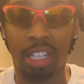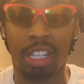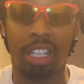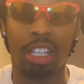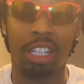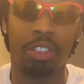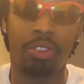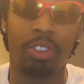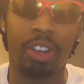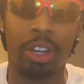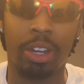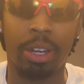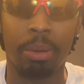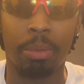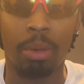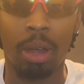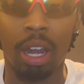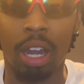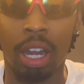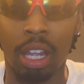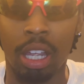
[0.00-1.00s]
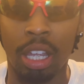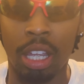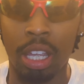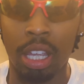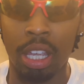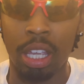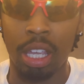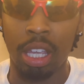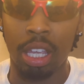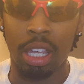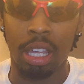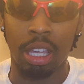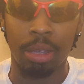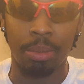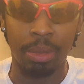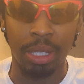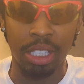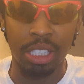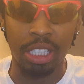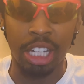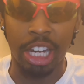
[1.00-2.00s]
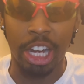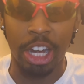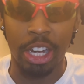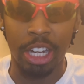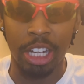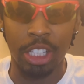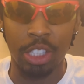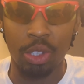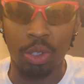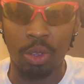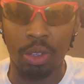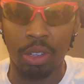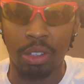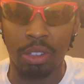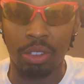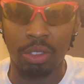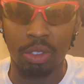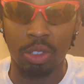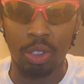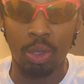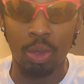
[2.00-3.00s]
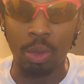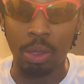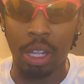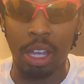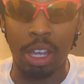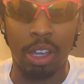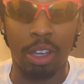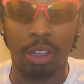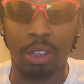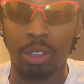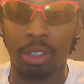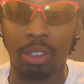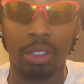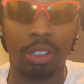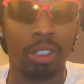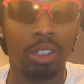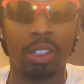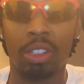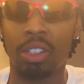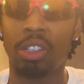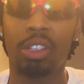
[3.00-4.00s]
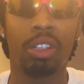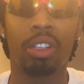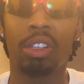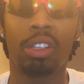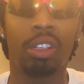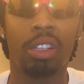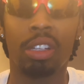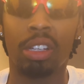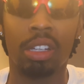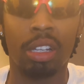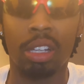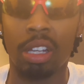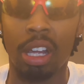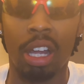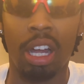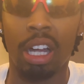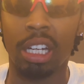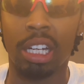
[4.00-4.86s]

it's very bright. And me staring into it too long, I